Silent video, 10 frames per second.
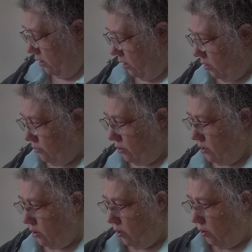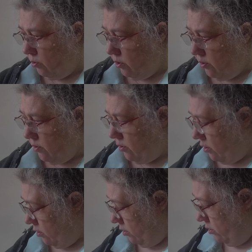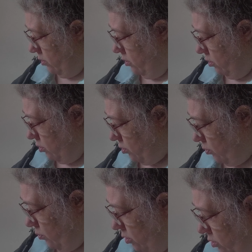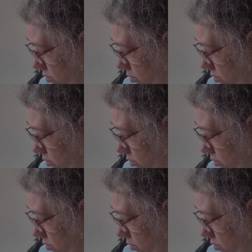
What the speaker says: after you get all this done, you'll want